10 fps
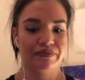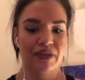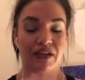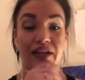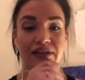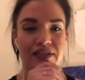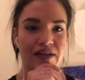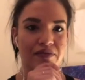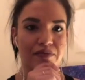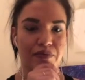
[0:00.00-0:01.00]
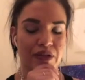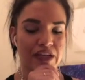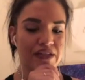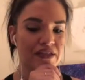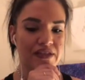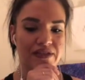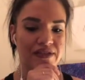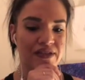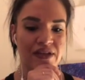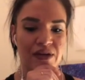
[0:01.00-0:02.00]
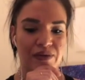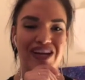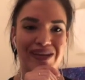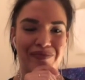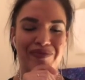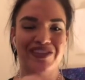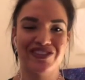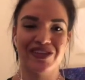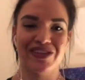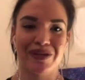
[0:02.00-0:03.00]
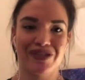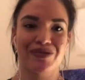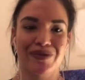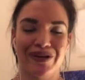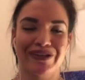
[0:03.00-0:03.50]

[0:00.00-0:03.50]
Alexa Bliss, and we check in with each other and make sure we're all